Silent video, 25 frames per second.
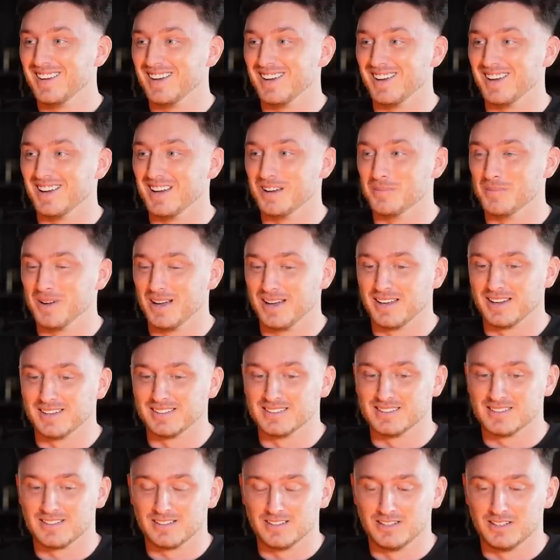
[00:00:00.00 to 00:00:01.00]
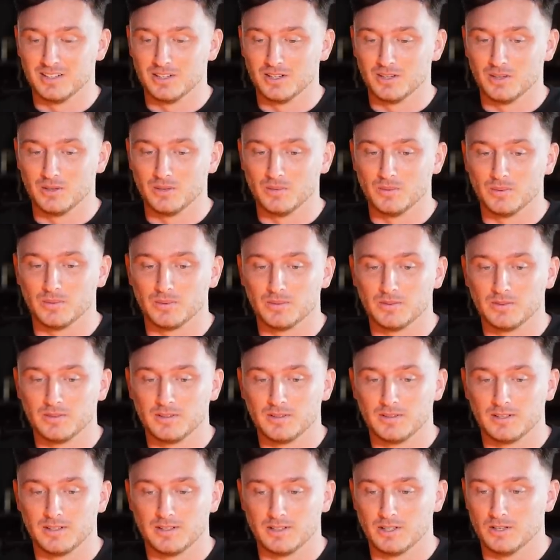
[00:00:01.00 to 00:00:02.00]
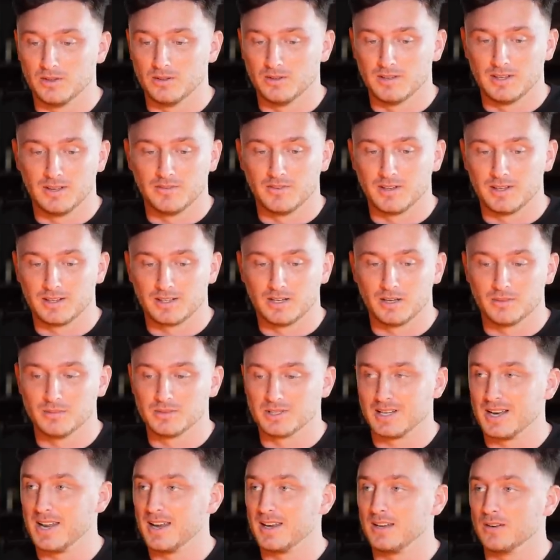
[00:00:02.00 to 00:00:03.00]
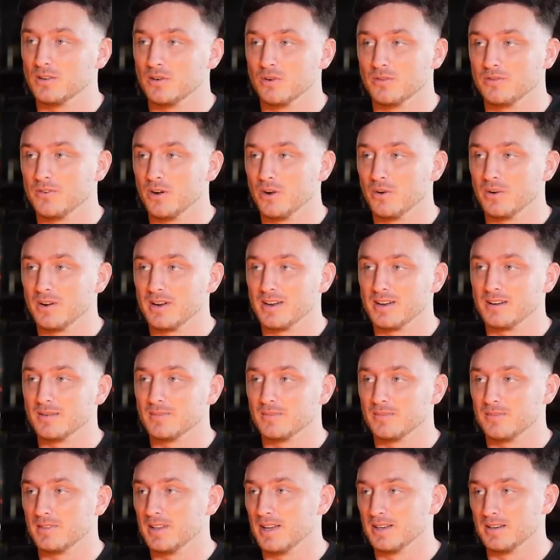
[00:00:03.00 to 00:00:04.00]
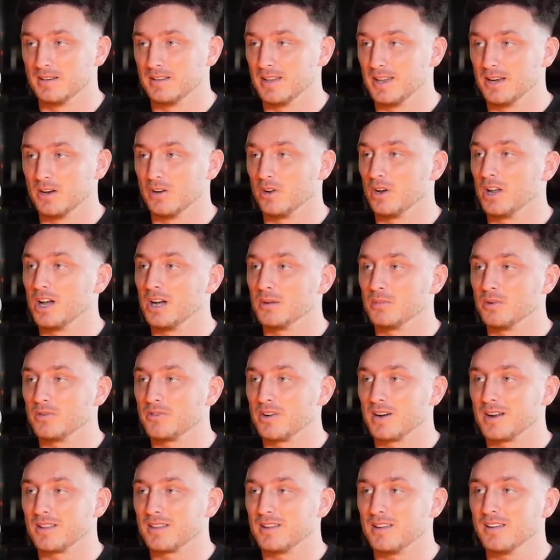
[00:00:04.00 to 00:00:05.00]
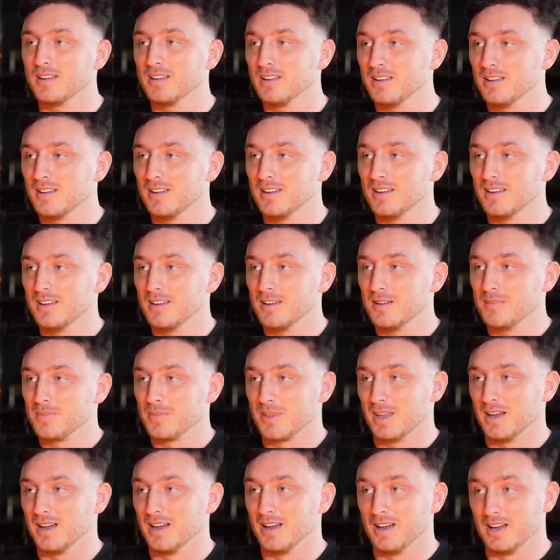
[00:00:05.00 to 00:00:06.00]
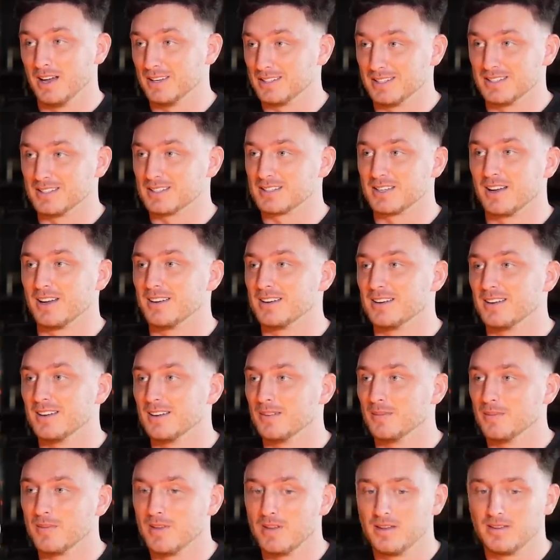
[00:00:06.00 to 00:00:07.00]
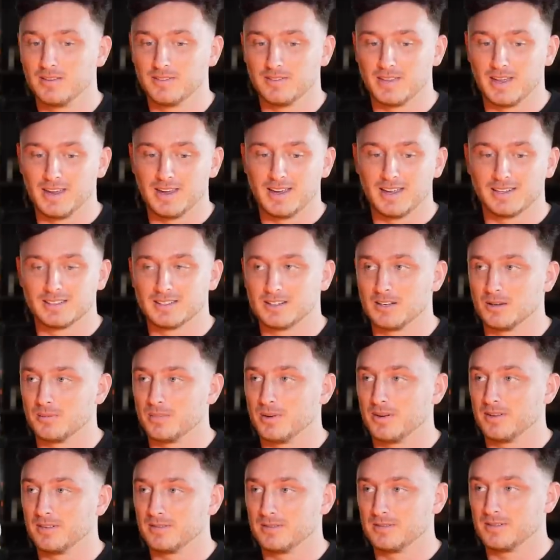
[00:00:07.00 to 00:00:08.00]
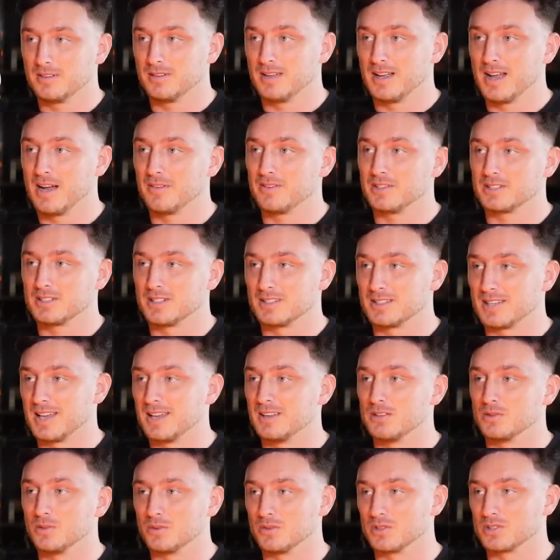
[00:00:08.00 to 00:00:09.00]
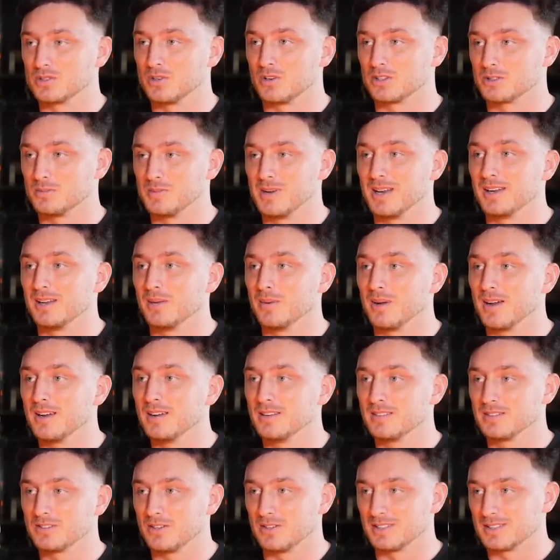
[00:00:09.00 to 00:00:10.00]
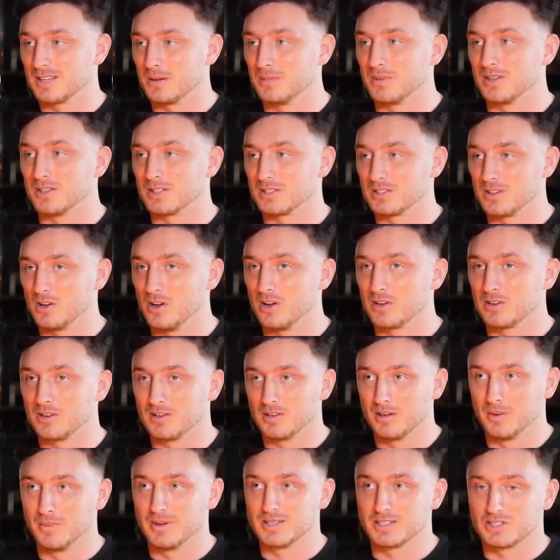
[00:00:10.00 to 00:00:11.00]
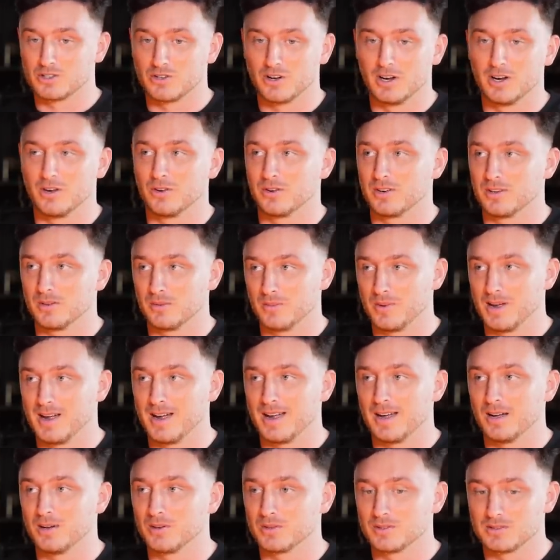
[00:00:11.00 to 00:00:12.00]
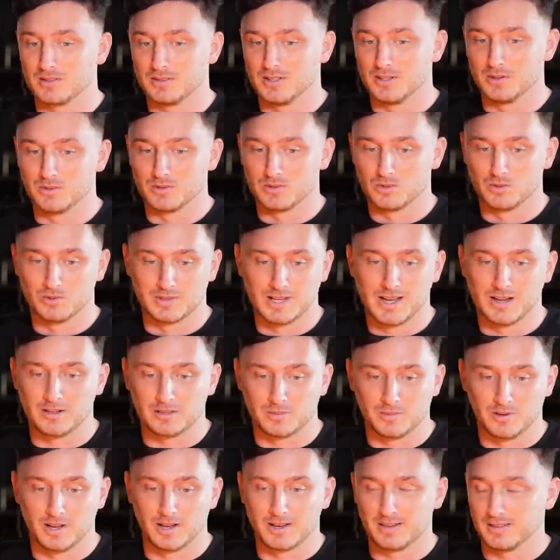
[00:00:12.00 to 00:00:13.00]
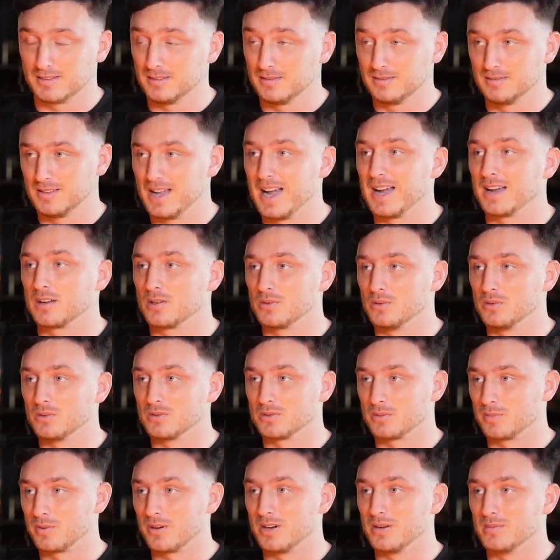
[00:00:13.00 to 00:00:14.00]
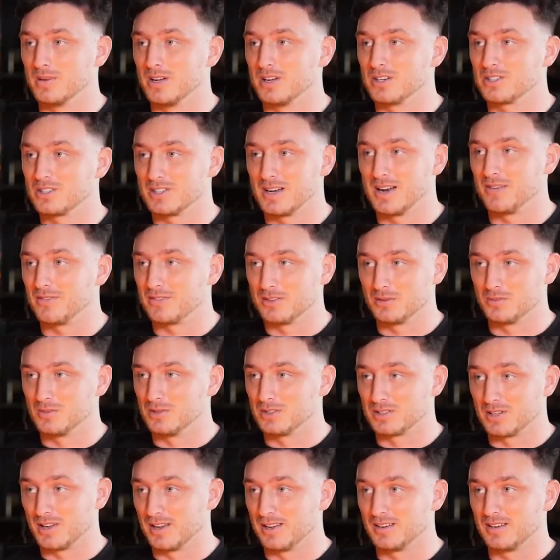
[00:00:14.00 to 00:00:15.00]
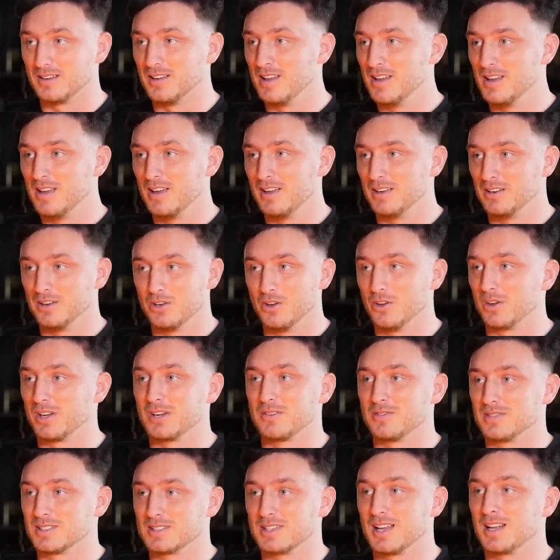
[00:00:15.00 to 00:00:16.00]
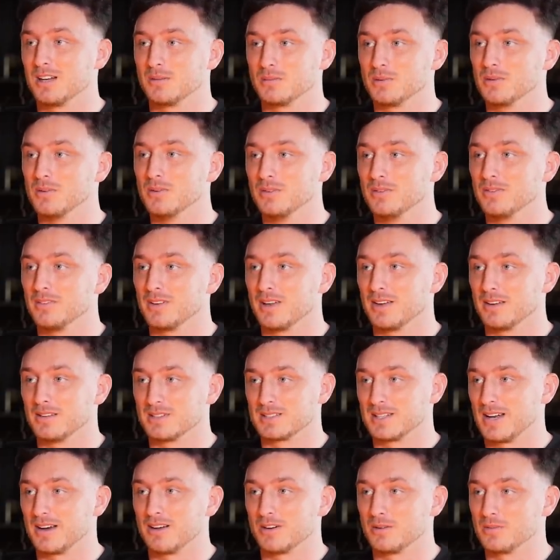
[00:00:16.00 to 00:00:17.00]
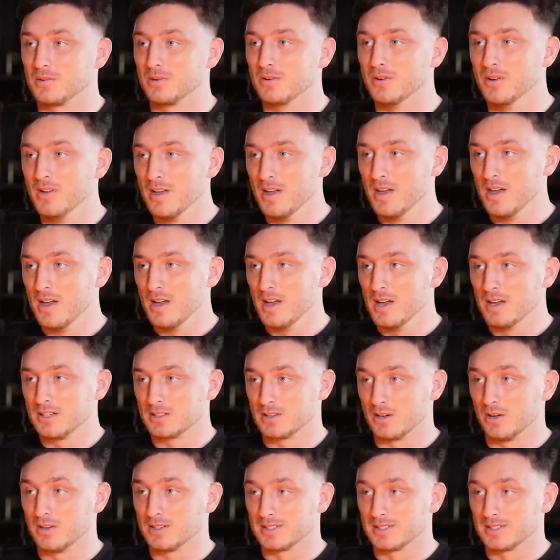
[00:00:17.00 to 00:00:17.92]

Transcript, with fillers: Um, and you, you, if it comes late or faulty, then they're not liable for anything. I didn't sign it. They ended up having to send all the stock to me anyway. So they sent me the stock. I went to try it on at the warehouse. It was all down to like ankles, pretty much. Everything was like not even sellable. Yeah. Like, it was terrible. Yeah. So I